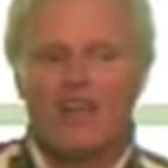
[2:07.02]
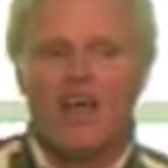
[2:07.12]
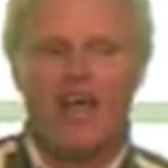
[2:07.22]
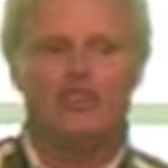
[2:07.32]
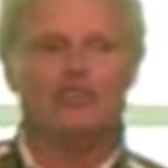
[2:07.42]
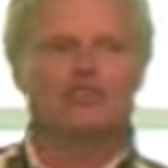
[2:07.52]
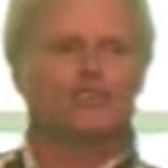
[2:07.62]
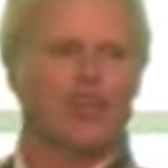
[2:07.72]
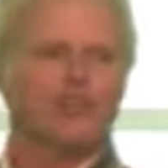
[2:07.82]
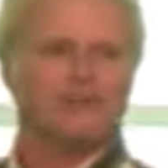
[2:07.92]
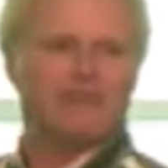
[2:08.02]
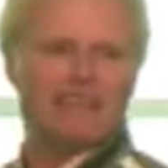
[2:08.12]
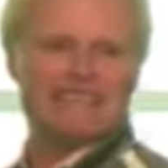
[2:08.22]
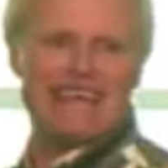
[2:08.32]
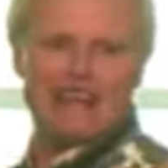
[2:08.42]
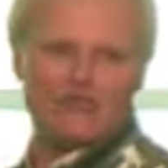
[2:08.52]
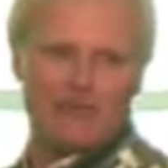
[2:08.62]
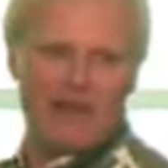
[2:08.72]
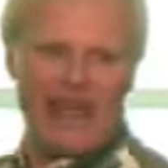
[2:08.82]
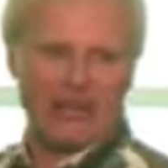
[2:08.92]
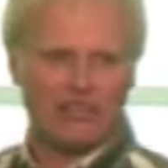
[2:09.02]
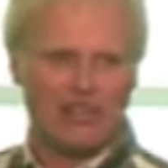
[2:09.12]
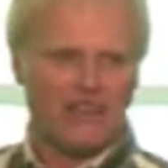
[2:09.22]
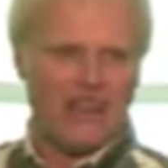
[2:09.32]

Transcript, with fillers: And you'll slowly be a detriment actually to